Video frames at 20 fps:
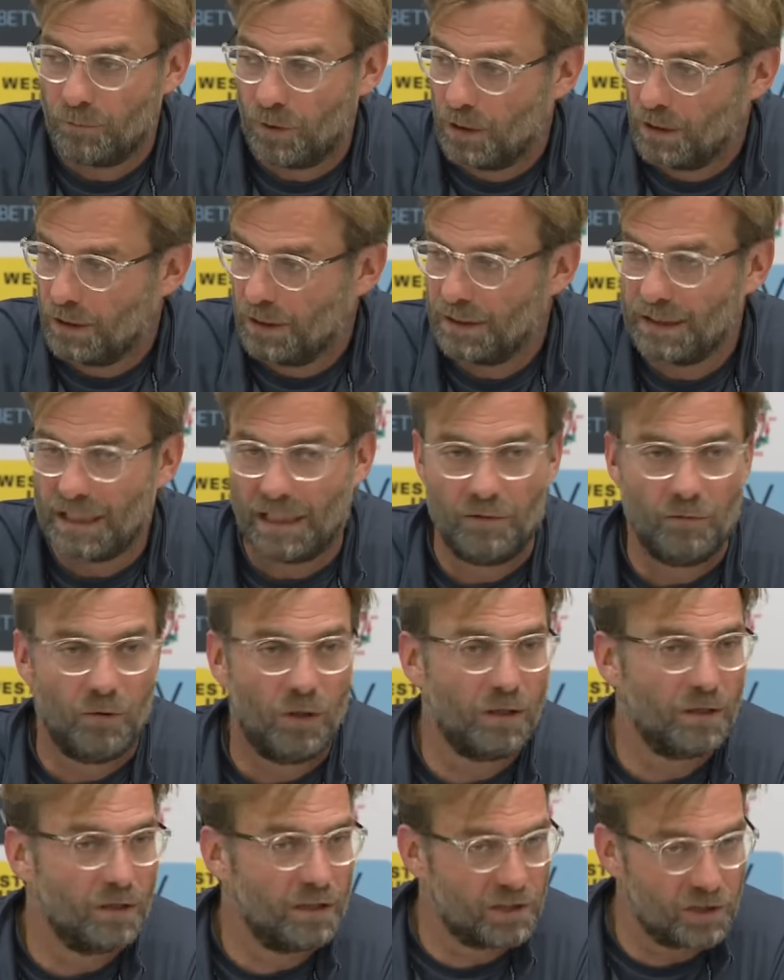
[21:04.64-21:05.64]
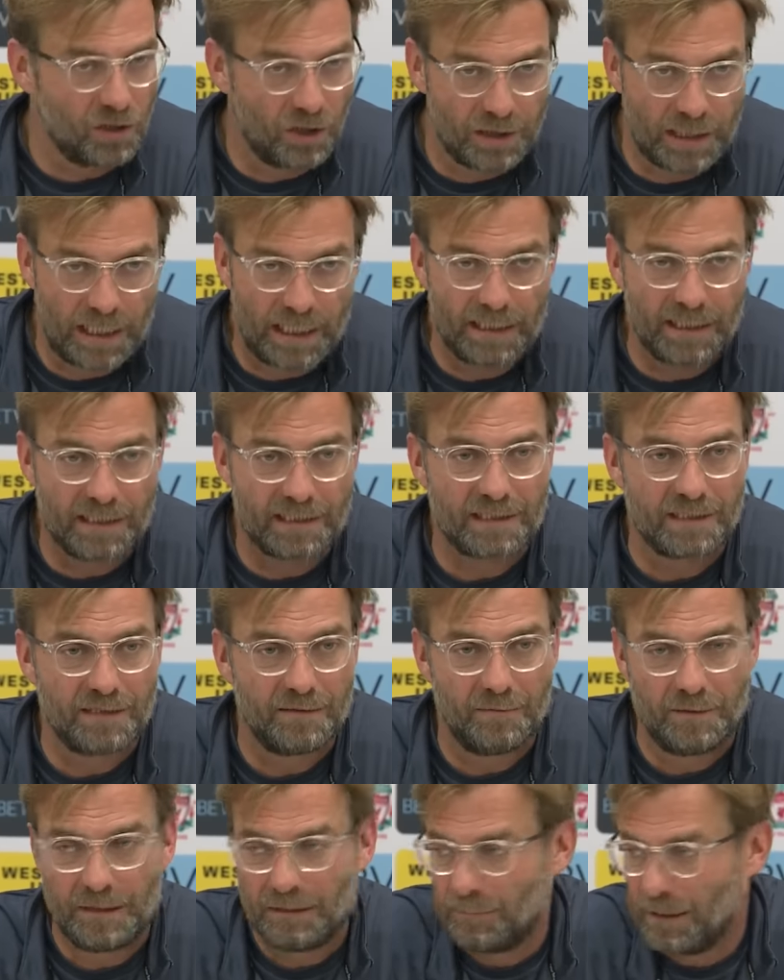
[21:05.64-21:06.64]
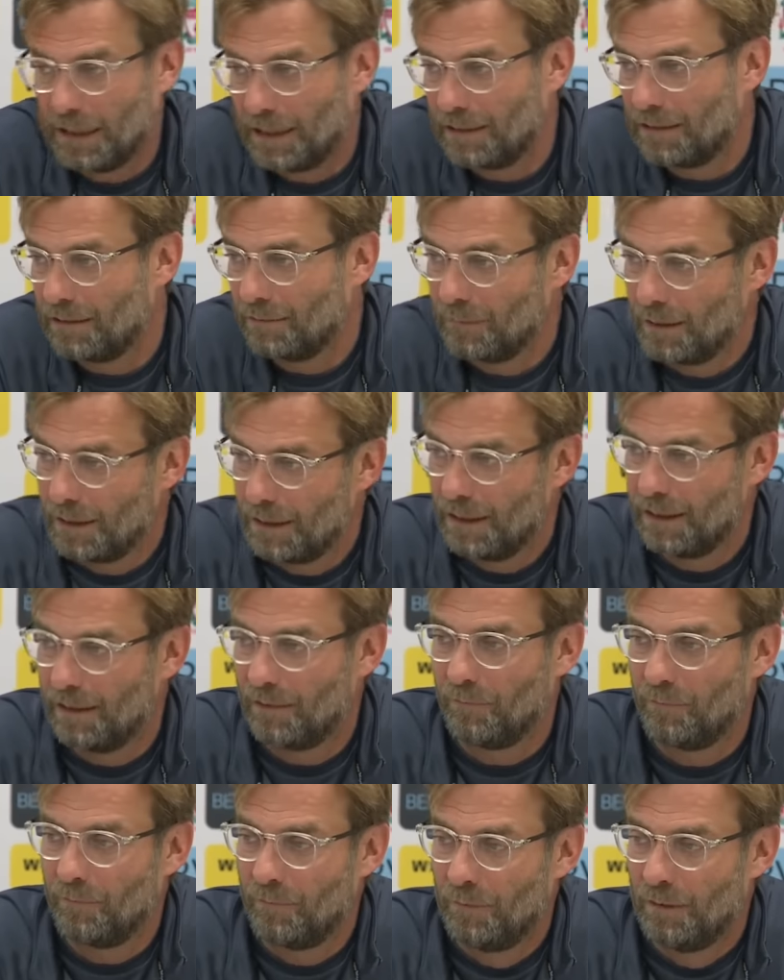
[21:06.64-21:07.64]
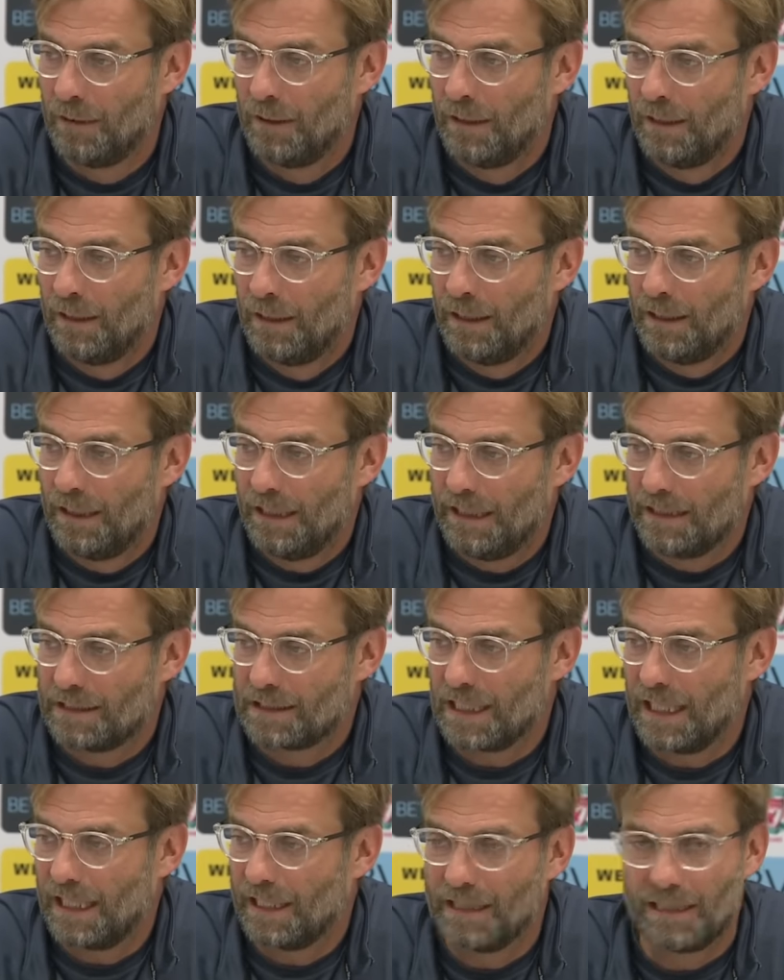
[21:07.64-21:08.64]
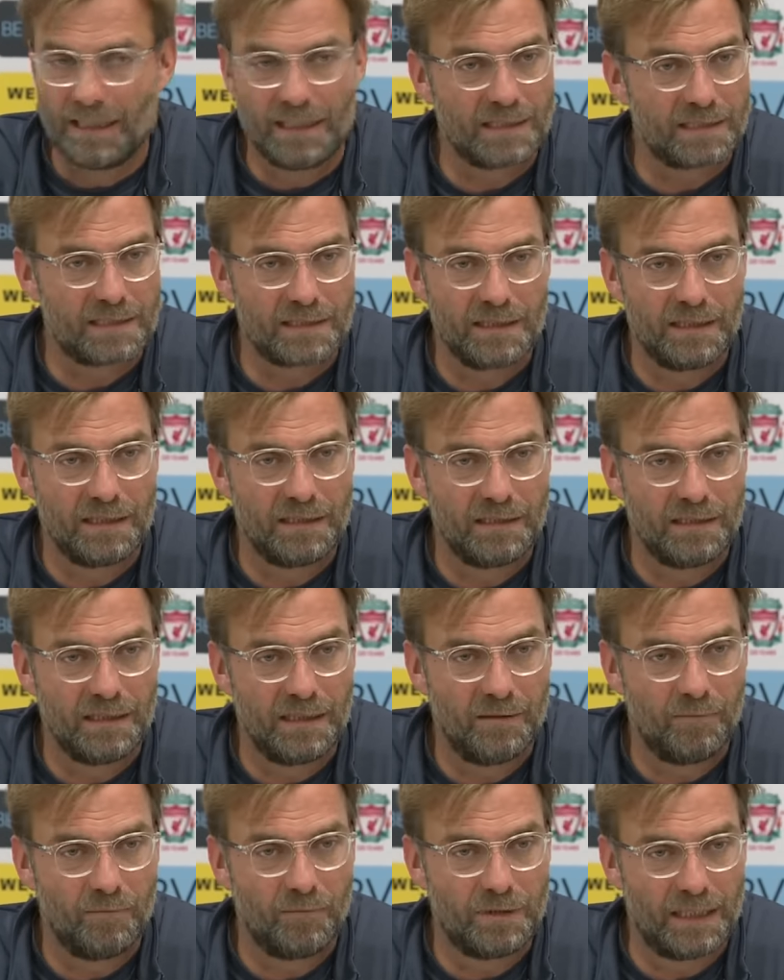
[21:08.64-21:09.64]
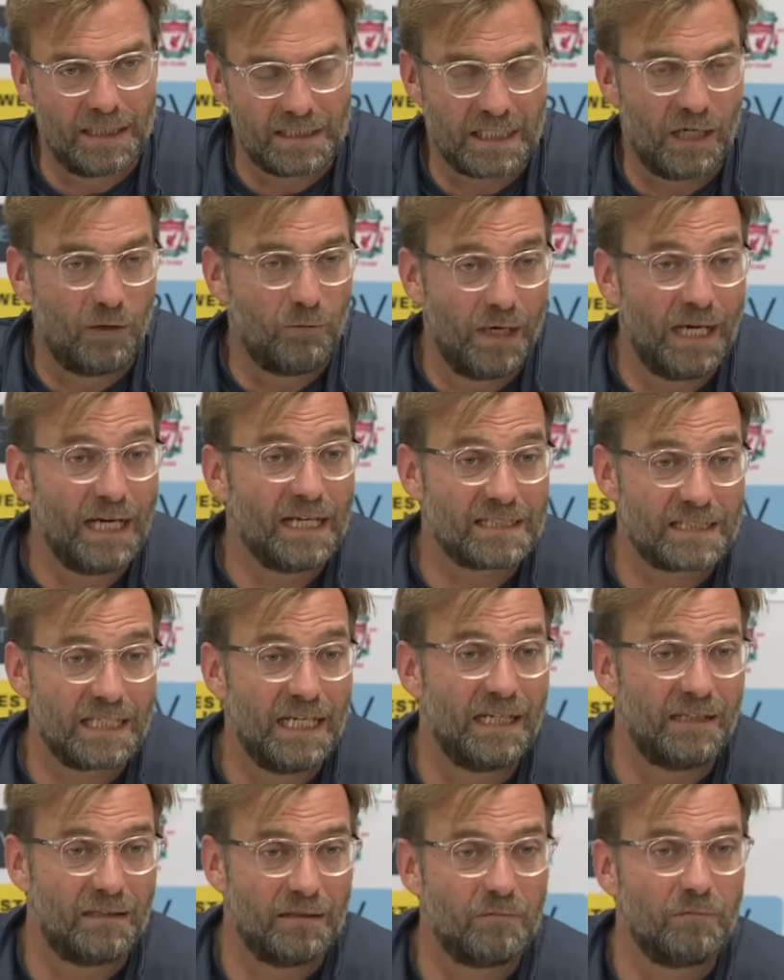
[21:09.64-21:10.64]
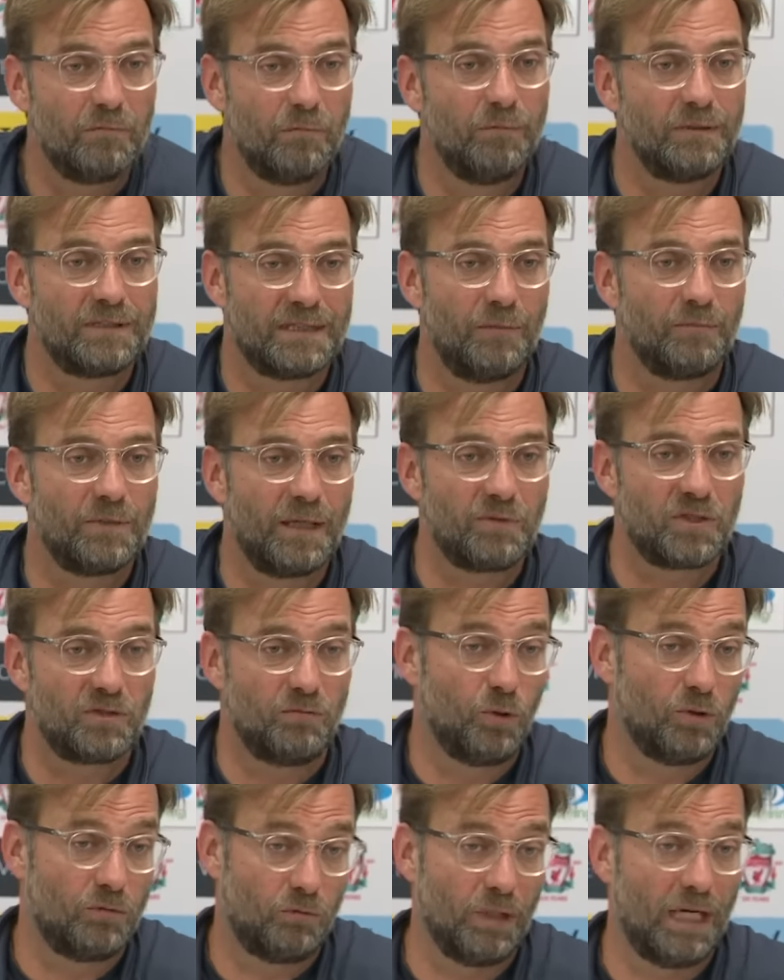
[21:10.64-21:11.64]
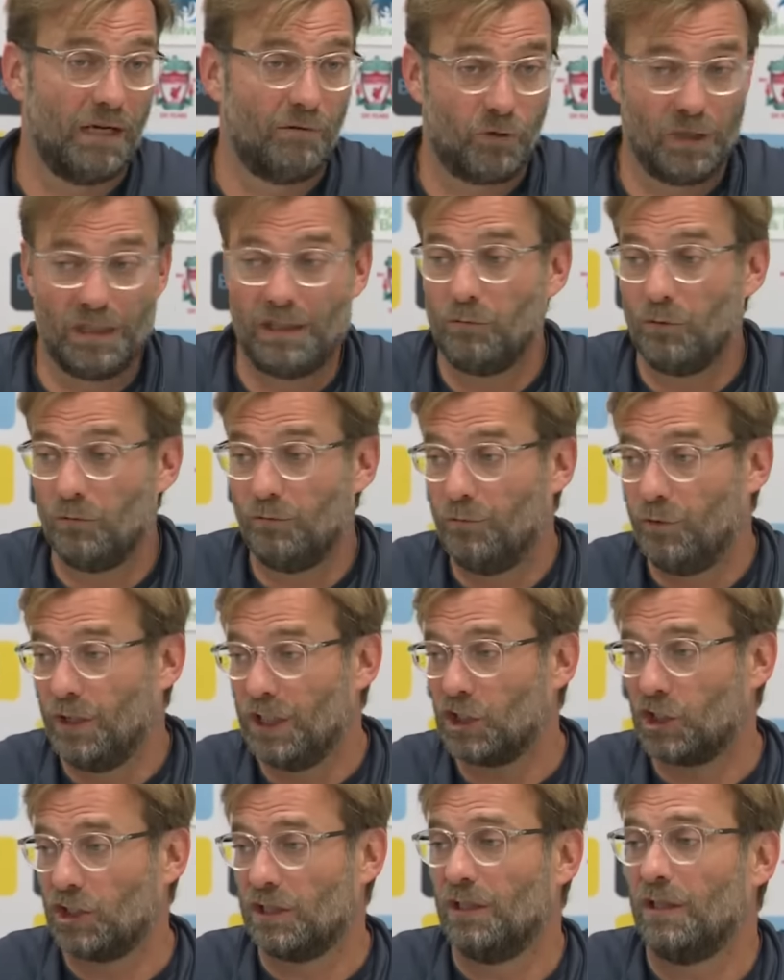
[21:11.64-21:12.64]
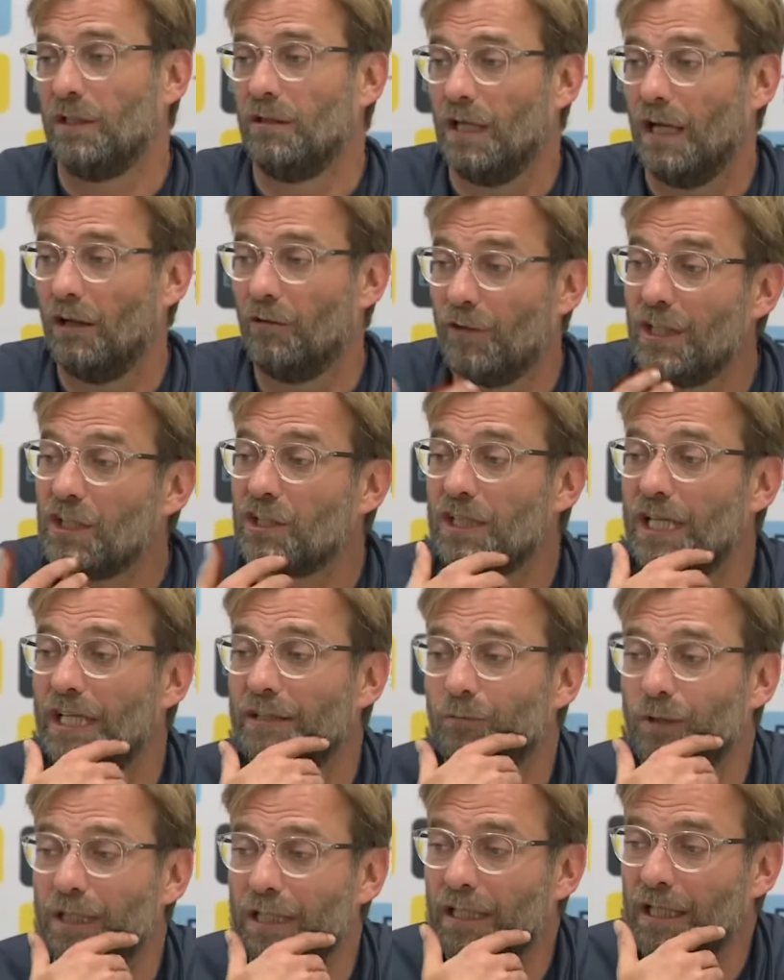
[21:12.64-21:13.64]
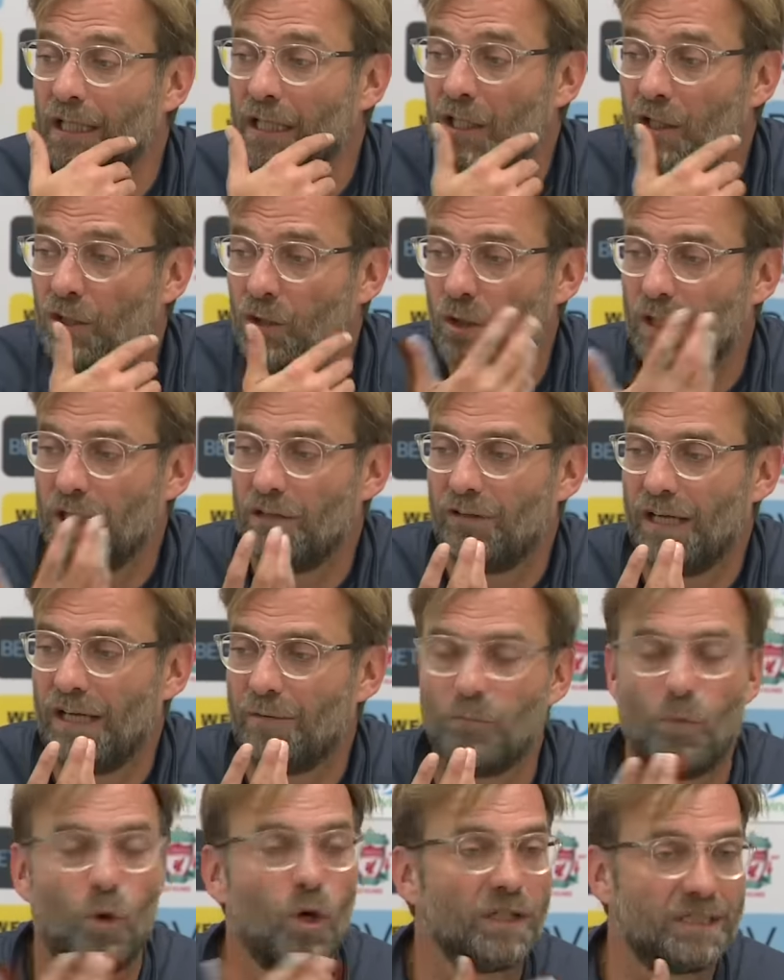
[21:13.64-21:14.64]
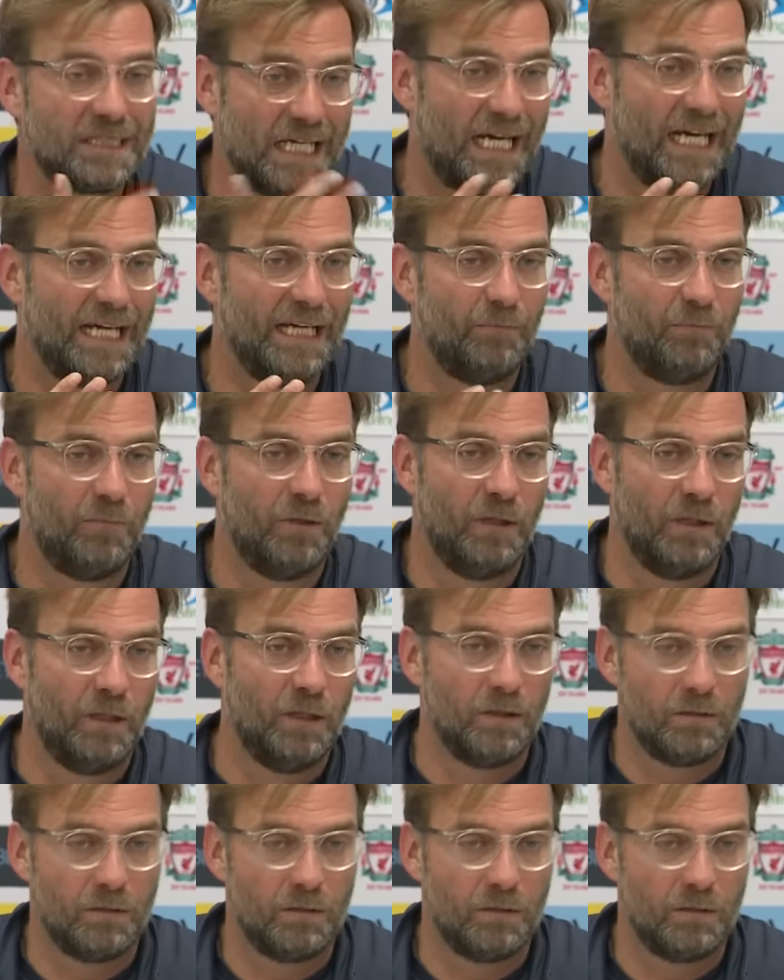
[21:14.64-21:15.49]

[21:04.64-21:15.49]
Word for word: Woodburn and Danny Ward, it's not nice, but. Um, it's like it is, and um, that's how why I said it, sometimes would I really would wished I wished that we could have had more time